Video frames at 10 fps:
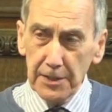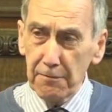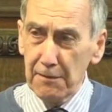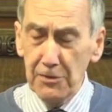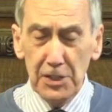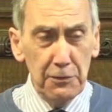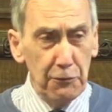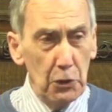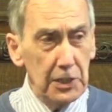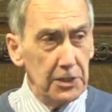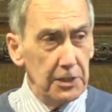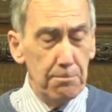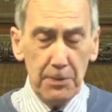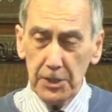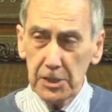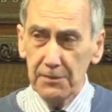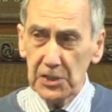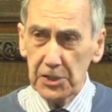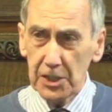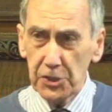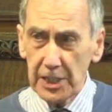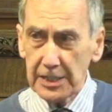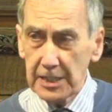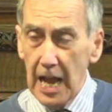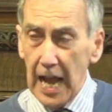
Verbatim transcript: that found its focus in the person of his son Jesus,